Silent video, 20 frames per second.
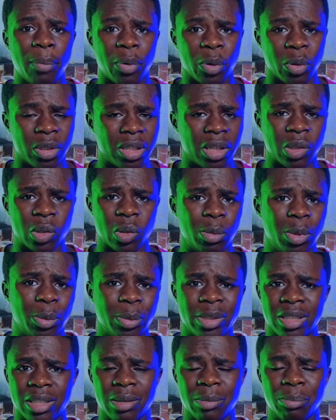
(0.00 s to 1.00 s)
processor,
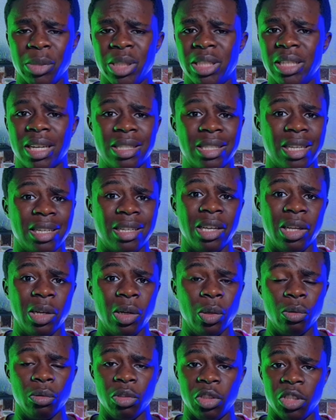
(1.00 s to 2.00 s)
maybe the MediaTek
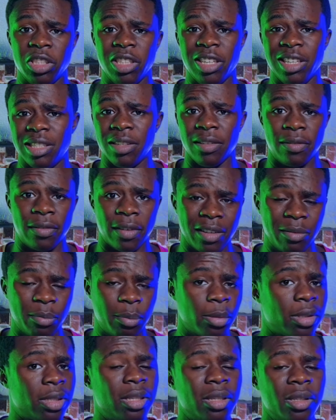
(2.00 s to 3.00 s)
Helio
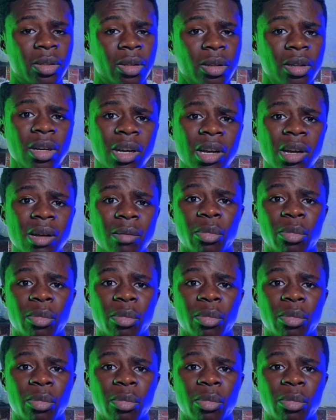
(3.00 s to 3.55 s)
G85 processor.